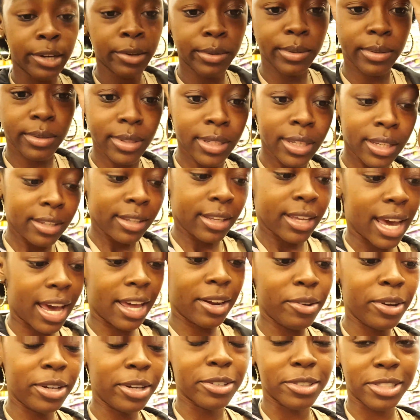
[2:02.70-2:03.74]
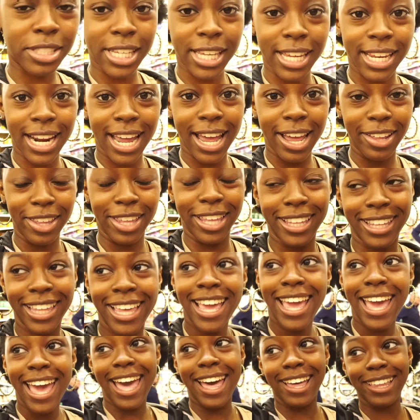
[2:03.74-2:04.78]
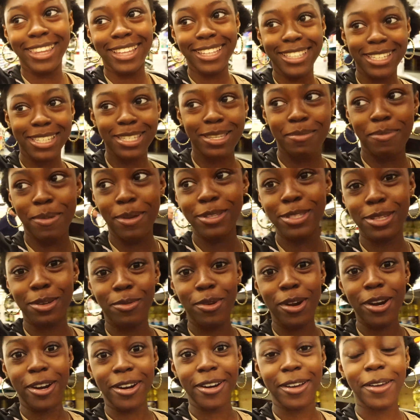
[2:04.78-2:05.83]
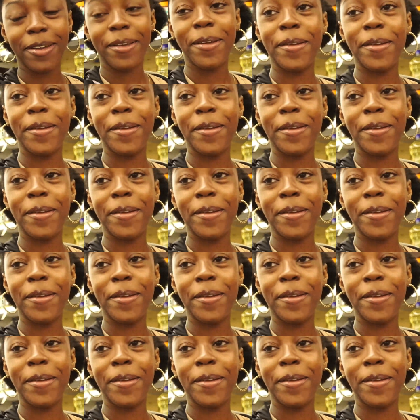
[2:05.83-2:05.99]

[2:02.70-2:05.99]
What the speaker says: don't understand how this is supposed to work.